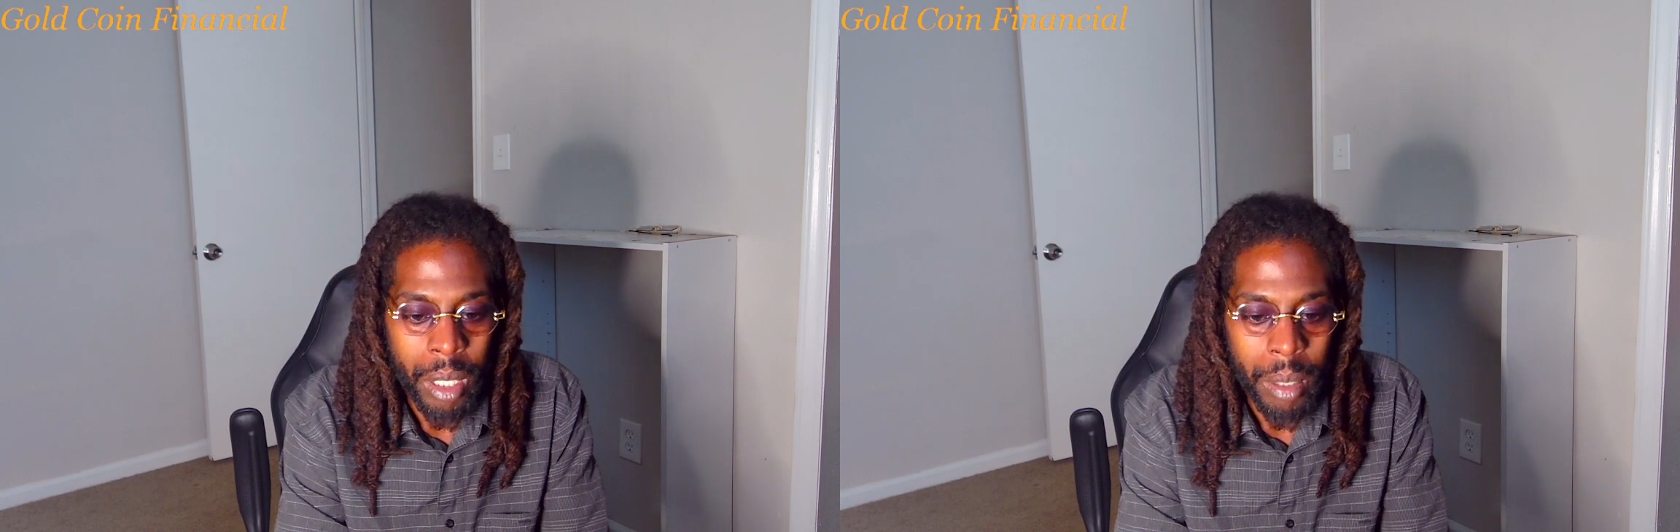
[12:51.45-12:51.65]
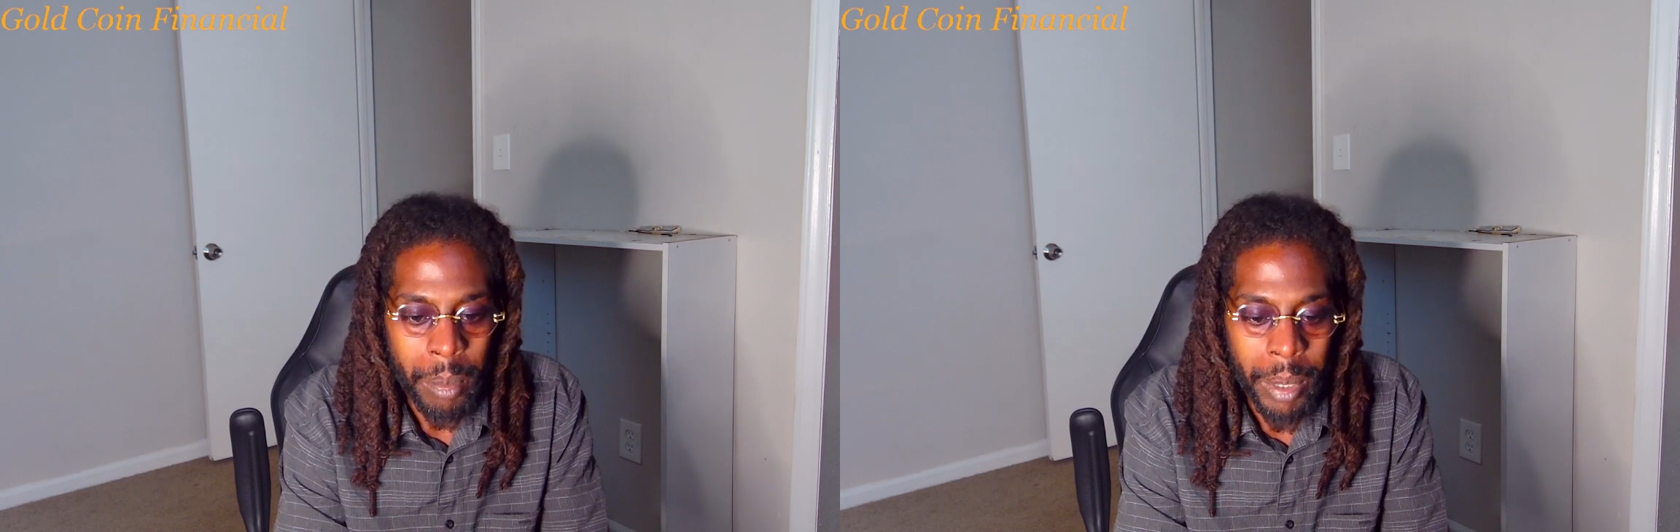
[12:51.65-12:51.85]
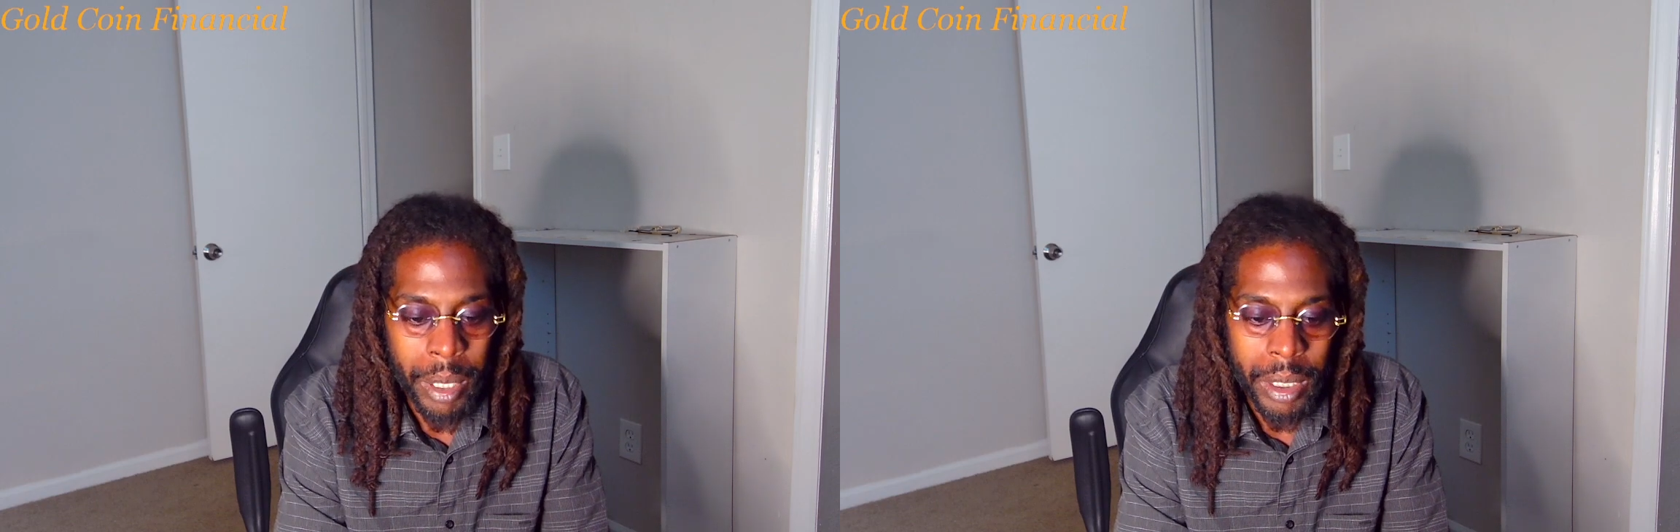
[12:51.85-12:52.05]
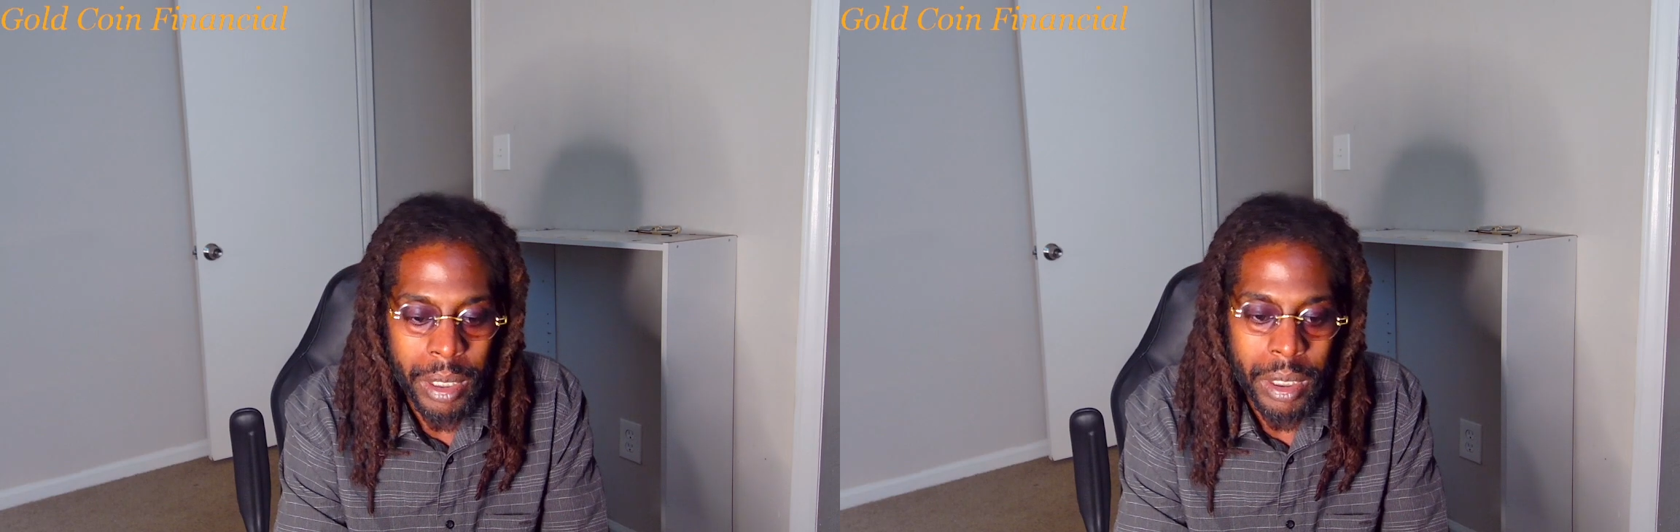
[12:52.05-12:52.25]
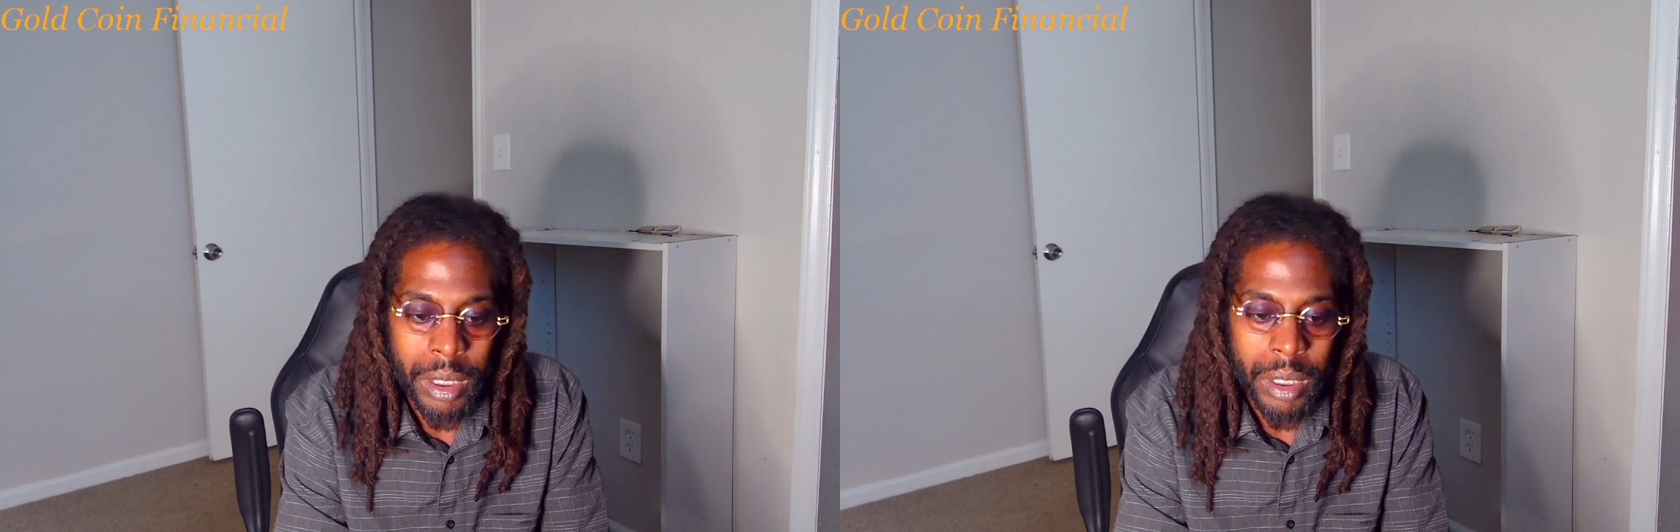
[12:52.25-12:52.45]
but this
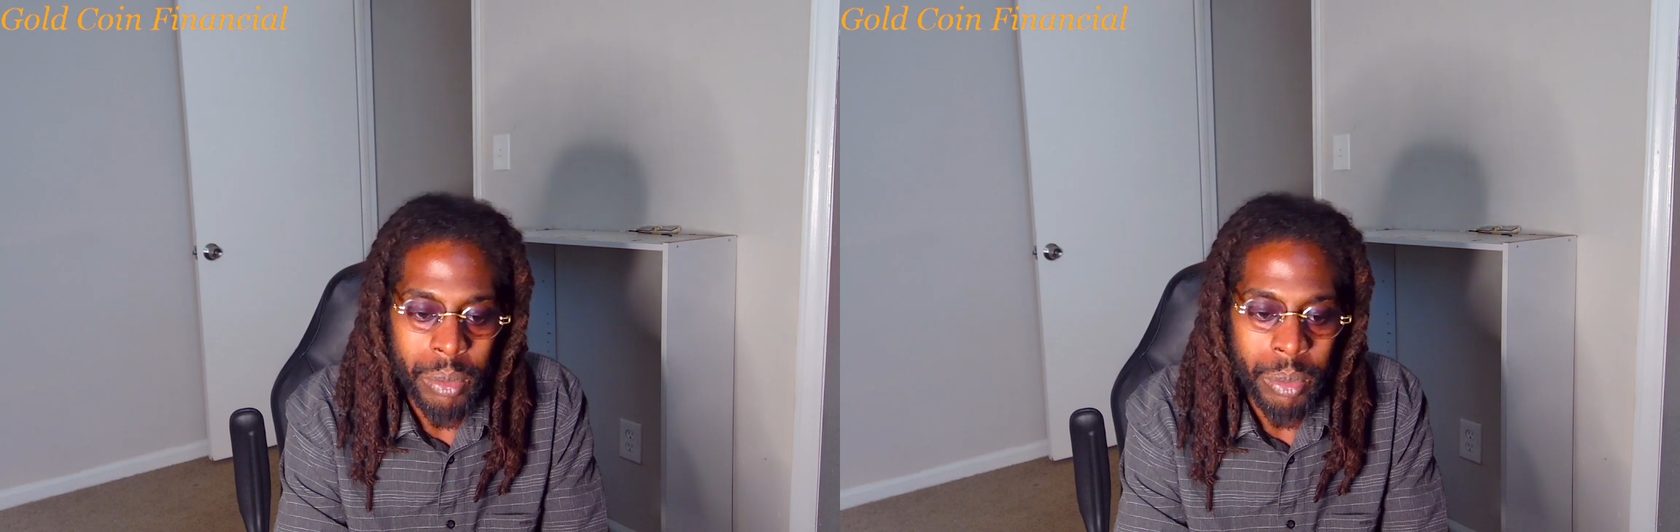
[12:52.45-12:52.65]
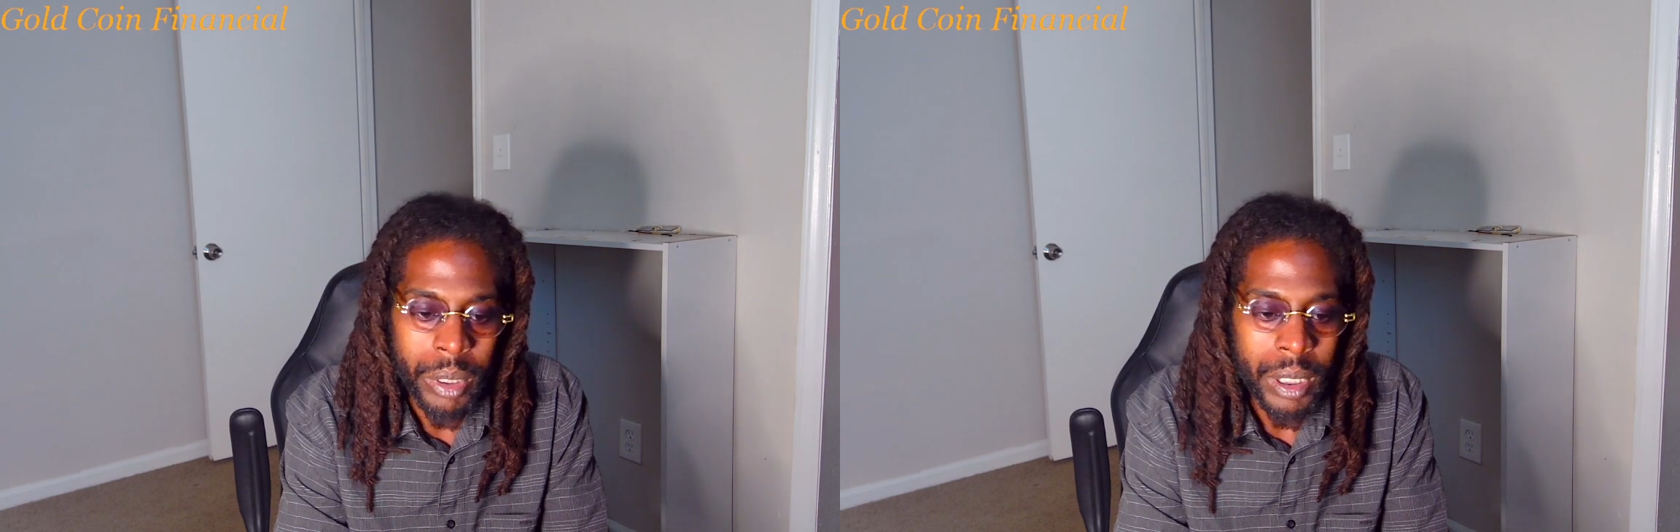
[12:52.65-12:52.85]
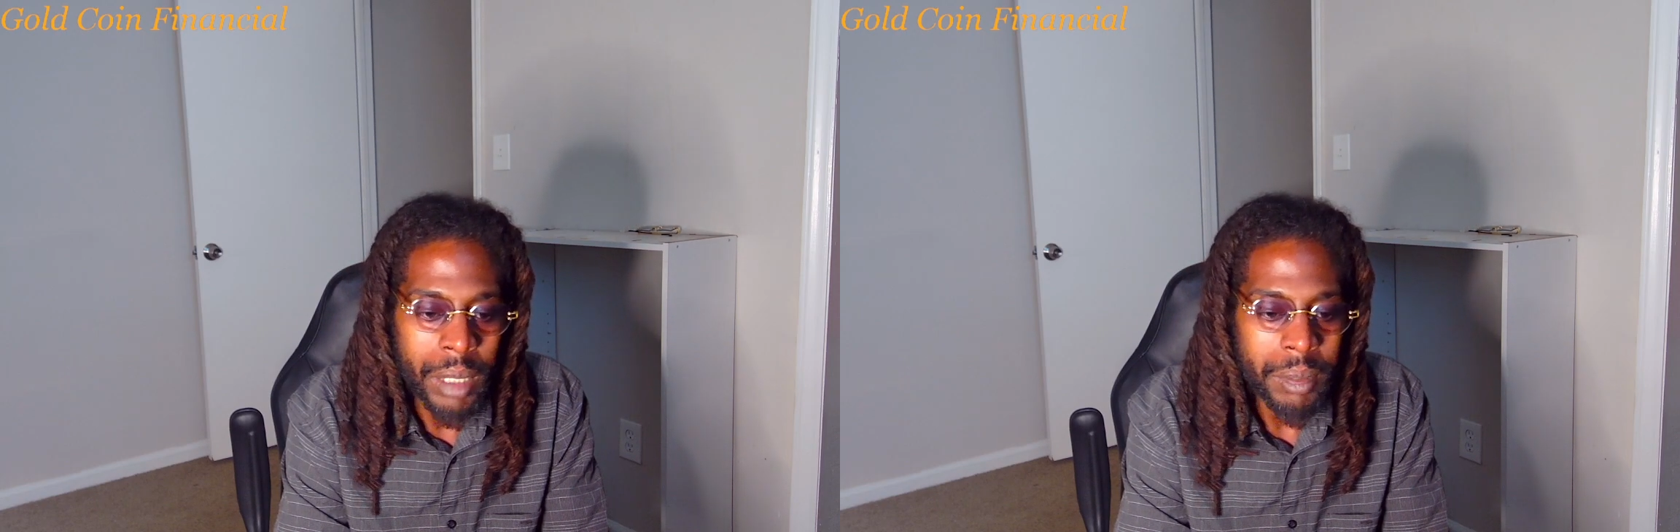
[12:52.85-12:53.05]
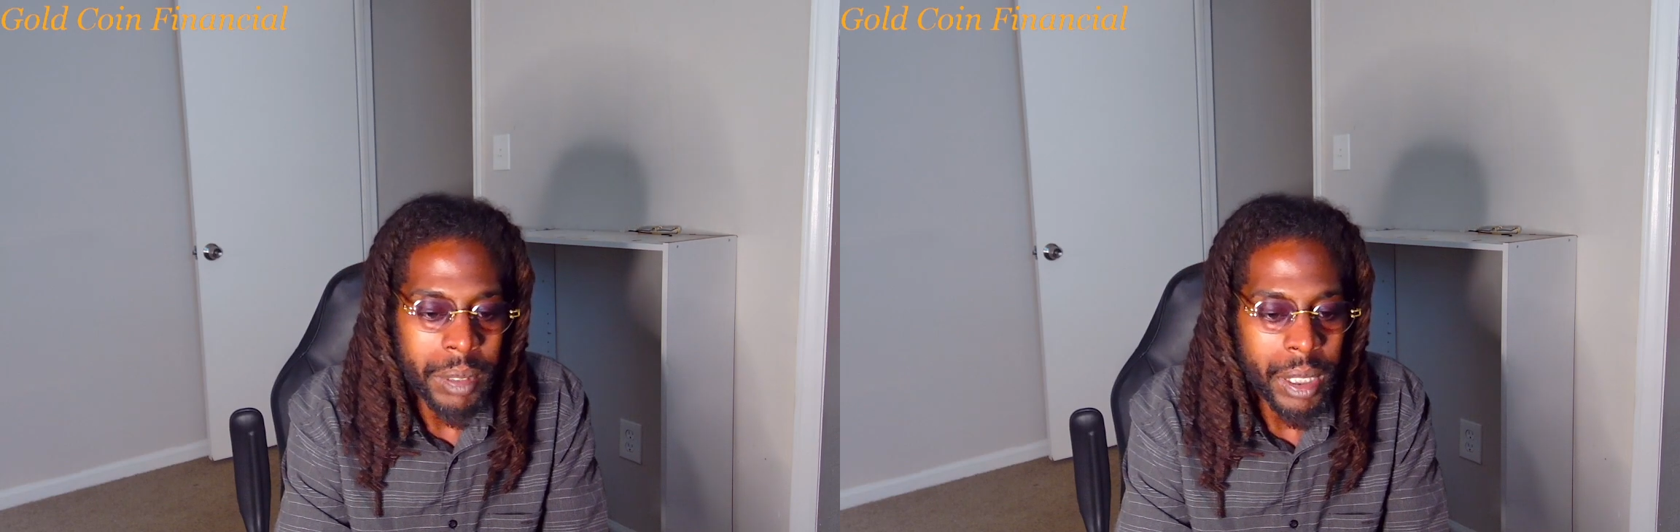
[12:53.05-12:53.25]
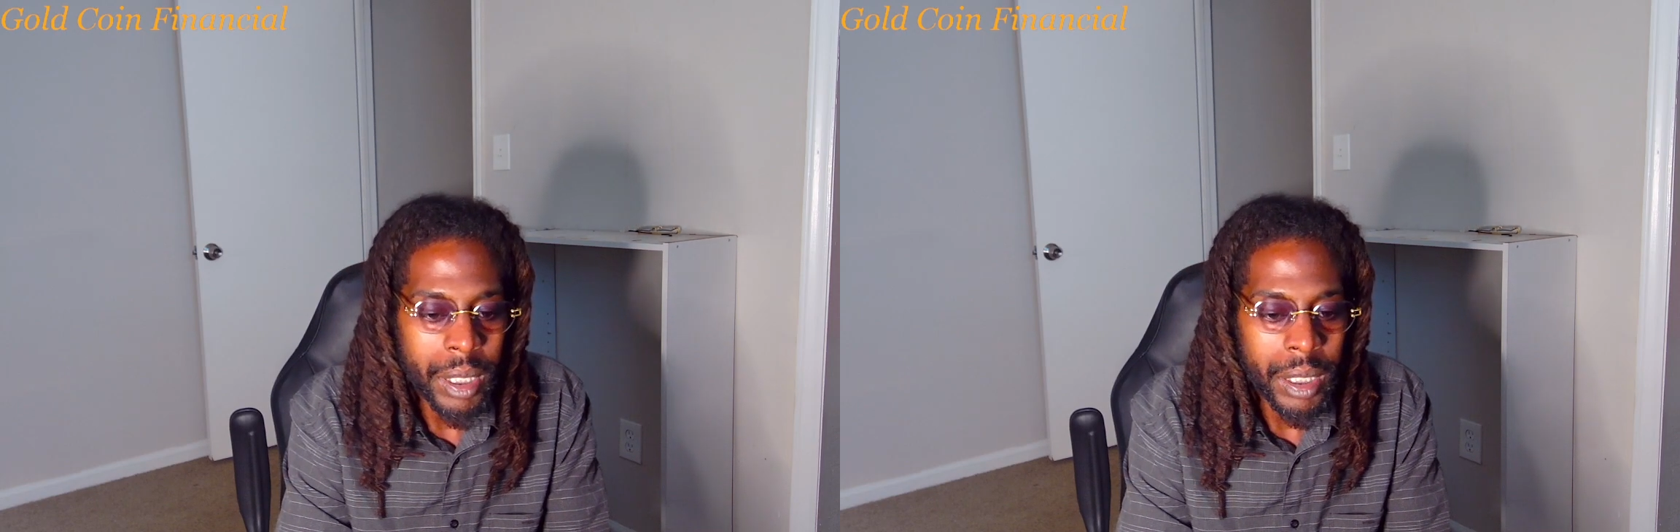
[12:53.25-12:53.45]
is the reason I'm
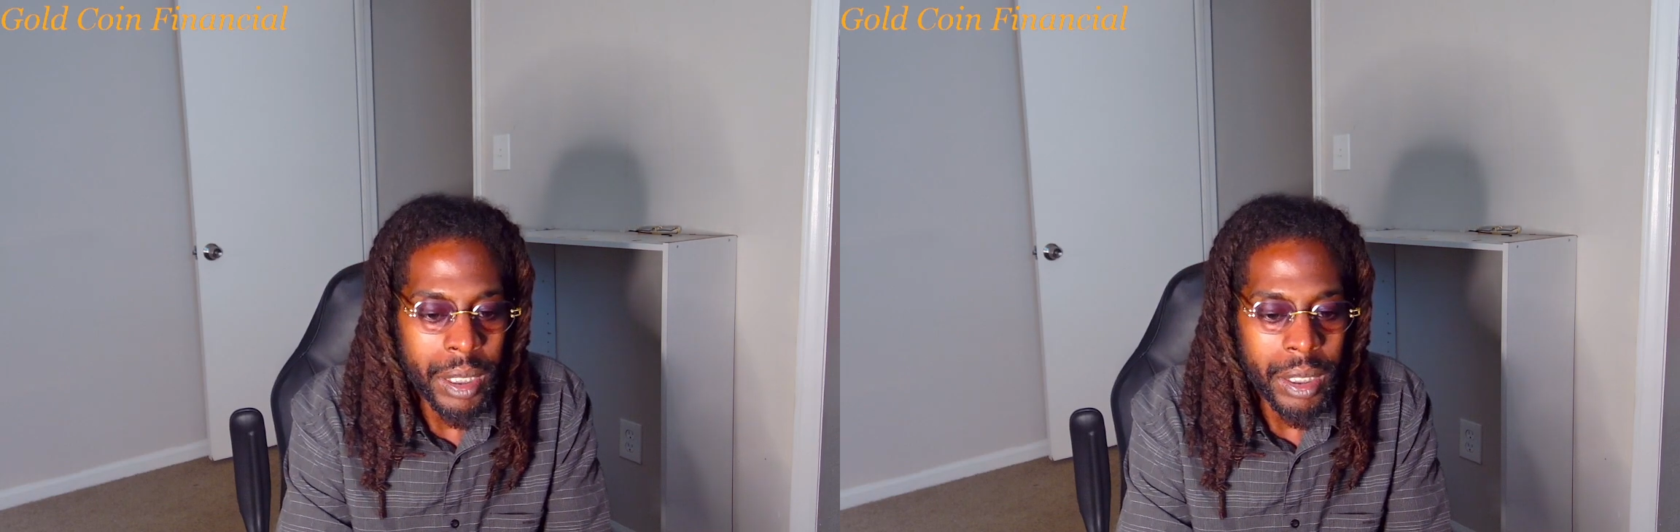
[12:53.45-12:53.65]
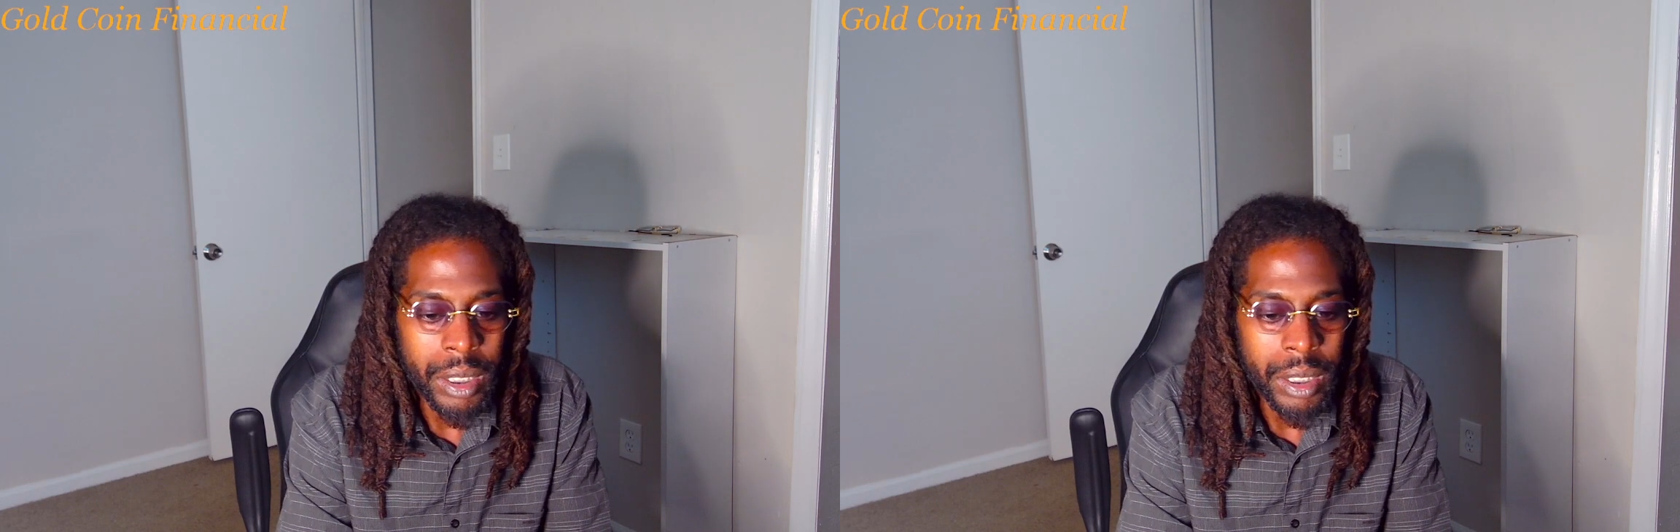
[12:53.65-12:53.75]
saying is